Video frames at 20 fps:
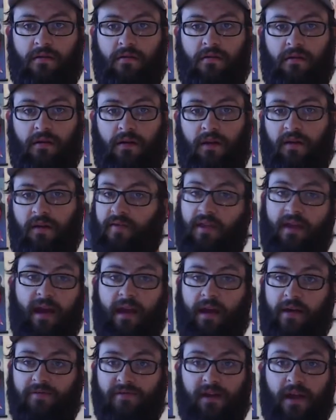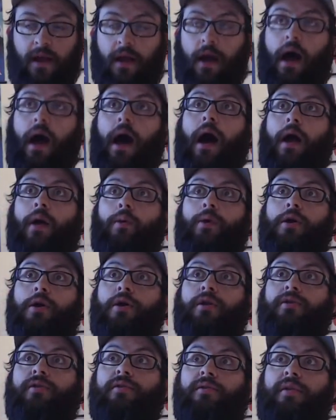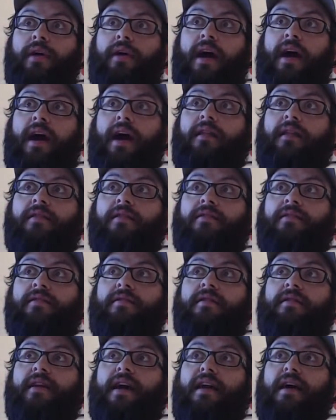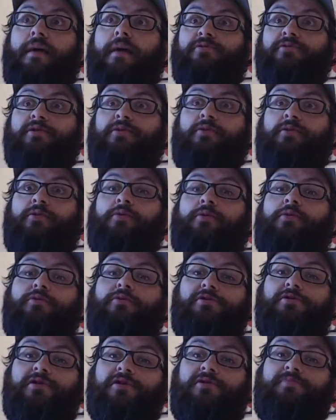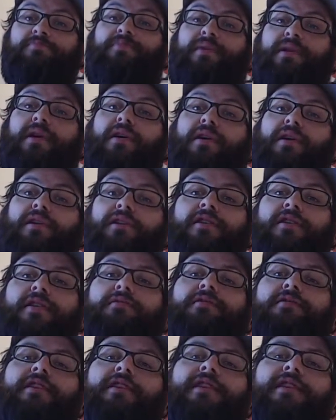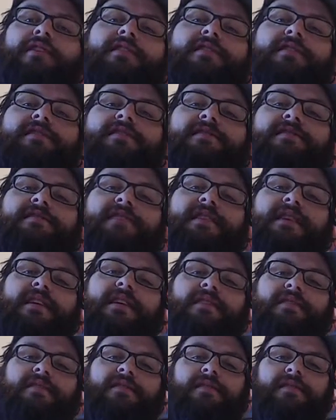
even then I was like, I want to do that that obstacle course looks baller. I want to get this done.